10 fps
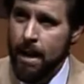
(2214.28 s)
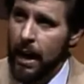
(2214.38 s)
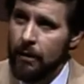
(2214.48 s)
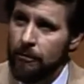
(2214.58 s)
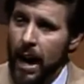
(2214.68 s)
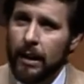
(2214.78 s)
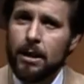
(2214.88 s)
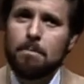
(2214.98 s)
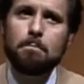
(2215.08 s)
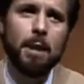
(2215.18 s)
And in fact,
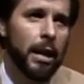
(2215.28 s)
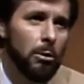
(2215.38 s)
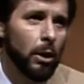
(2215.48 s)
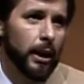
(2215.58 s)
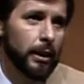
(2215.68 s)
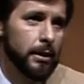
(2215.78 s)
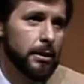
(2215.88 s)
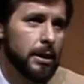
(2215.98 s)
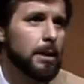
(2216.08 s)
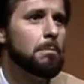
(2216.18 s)
in many ways,
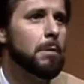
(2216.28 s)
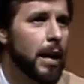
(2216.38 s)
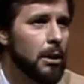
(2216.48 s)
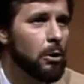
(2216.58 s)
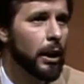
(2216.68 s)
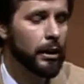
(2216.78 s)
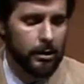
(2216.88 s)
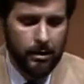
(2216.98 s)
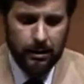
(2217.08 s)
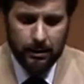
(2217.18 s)
in many ways,
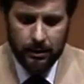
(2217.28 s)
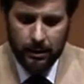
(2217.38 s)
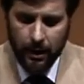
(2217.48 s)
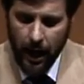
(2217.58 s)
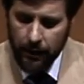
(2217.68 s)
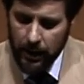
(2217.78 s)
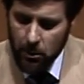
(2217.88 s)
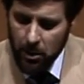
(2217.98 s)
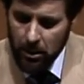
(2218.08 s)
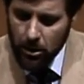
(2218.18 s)
I think
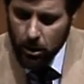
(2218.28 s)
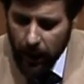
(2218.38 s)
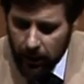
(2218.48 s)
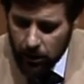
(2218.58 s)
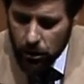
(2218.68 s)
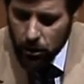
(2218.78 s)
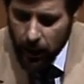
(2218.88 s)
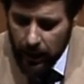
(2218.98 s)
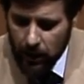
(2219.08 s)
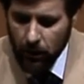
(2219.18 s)
we would credit the
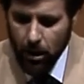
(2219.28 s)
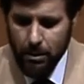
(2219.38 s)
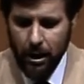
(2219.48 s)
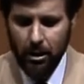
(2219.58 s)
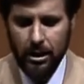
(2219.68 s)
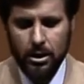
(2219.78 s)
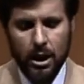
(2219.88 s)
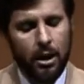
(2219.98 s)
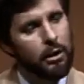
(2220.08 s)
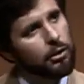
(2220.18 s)
strength of our marriage
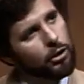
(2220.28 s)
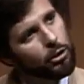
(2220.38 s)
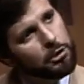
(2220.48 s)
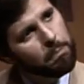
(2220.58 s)
to those